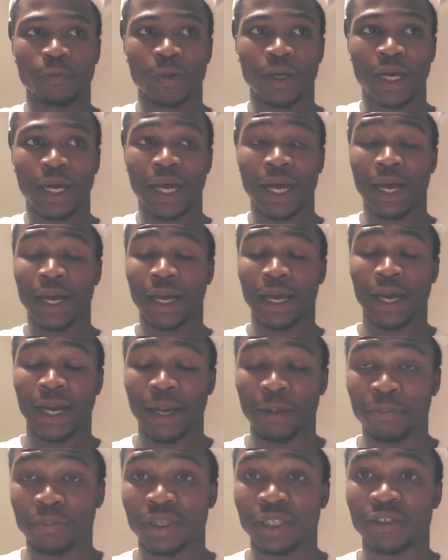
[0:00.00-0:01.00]

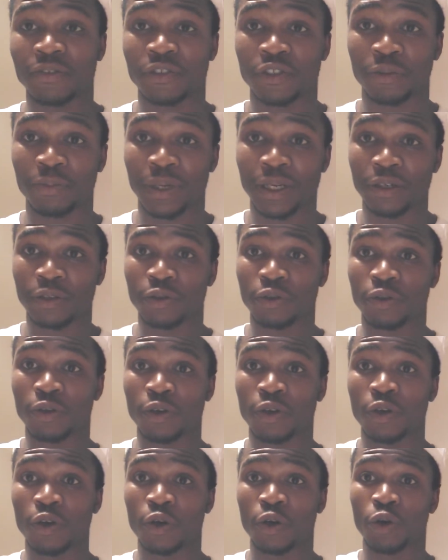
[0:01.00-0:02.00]
I believe, somebody who
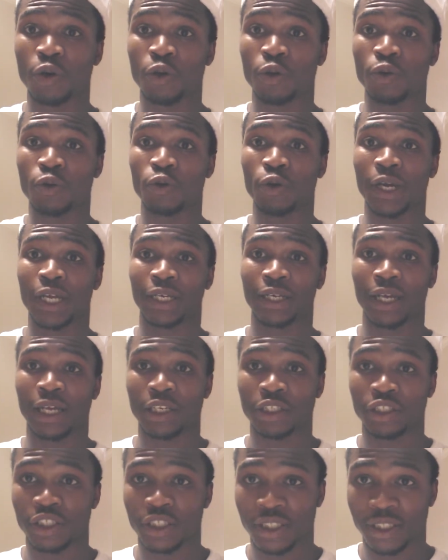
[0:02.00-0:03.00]

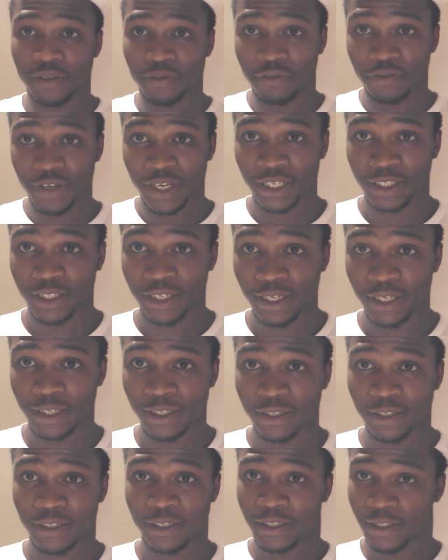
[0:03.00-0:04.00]
acknowledges the fact that
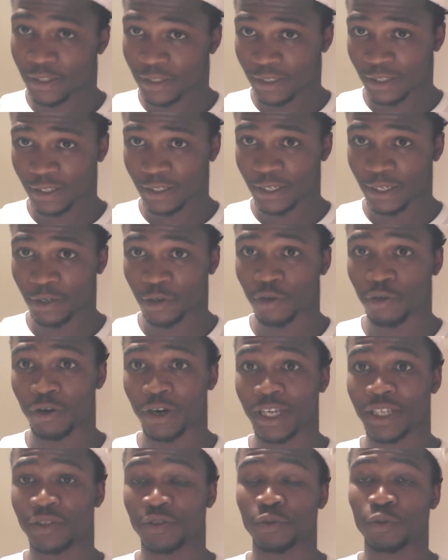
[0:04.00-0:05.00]

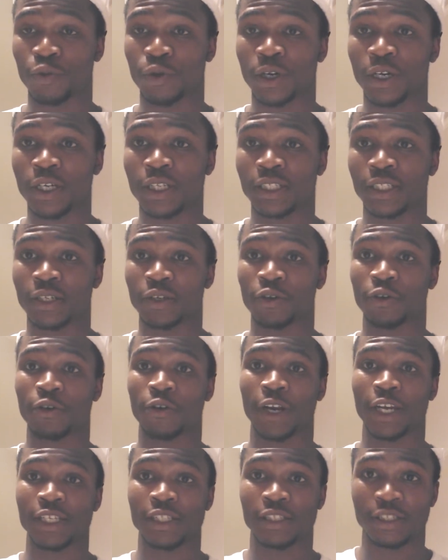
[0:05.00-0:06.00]
Christ was and
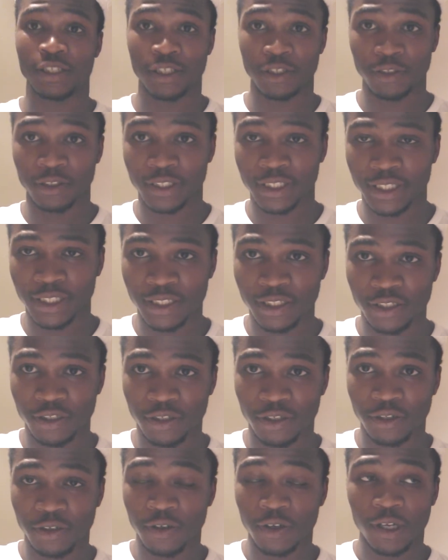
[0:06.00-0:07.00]
Christ still is.
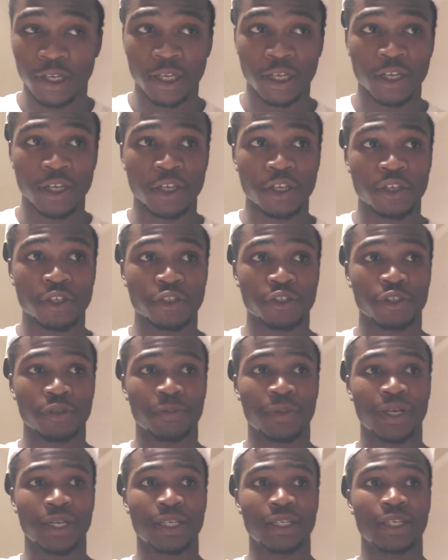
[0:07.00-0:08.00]

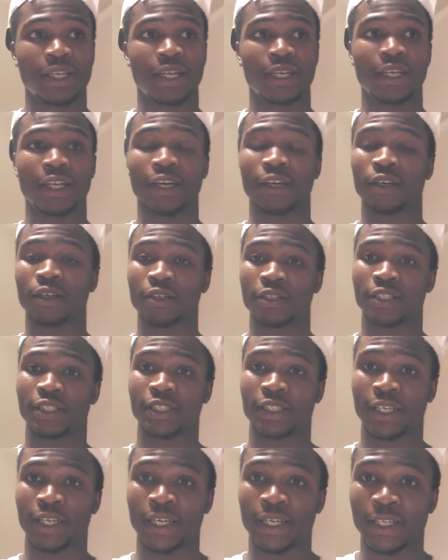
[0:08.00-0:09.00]
Somebody that
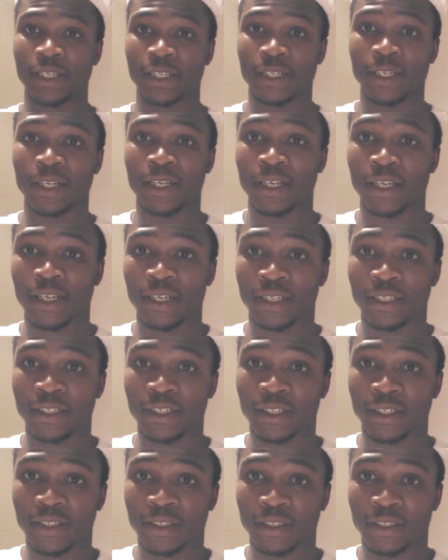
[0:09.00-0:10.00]
understands
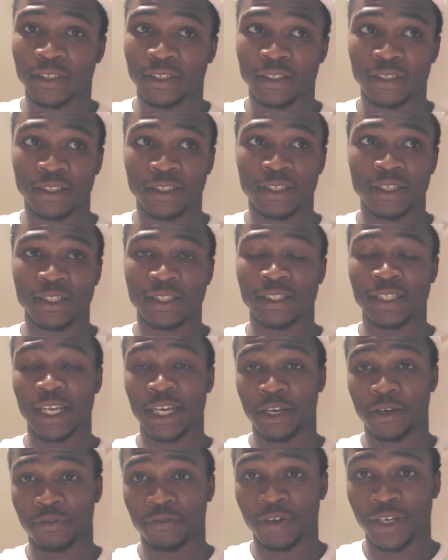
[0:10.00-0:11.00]
the
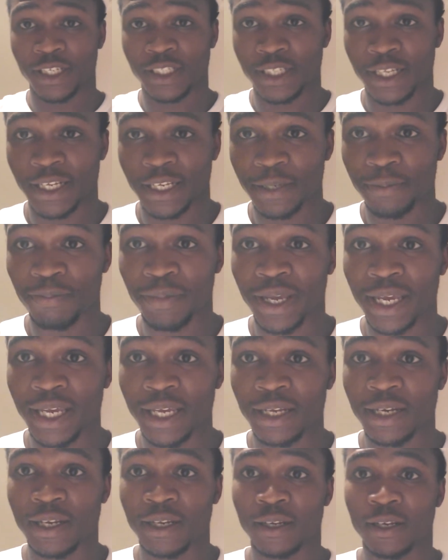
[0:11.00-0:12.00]
sacrifice that He
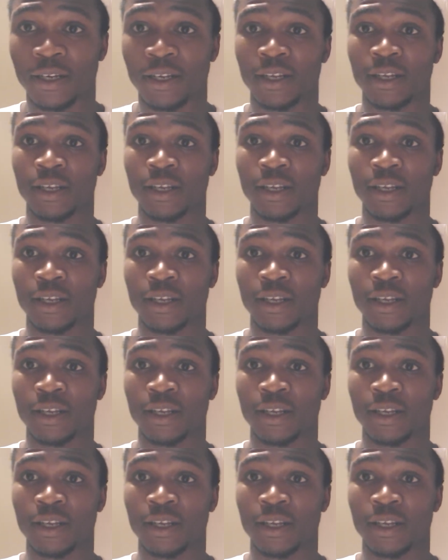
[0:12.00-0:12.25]
made, and